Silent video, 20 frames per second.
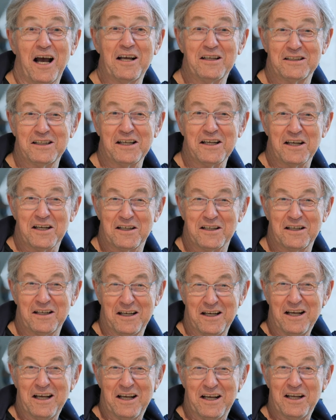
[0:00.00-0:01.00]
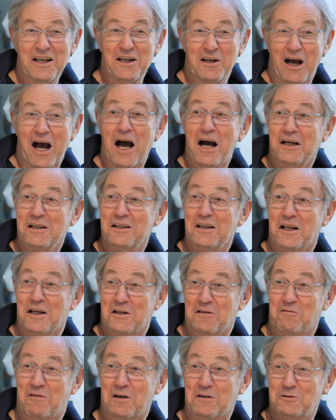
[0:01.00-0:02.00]
I think he acted
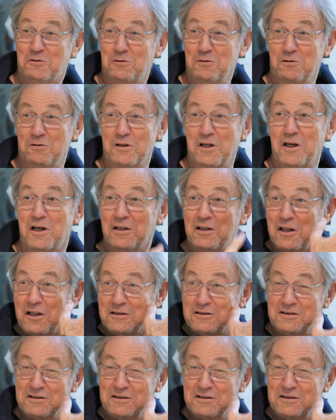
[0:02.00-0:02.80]
like one too. He had a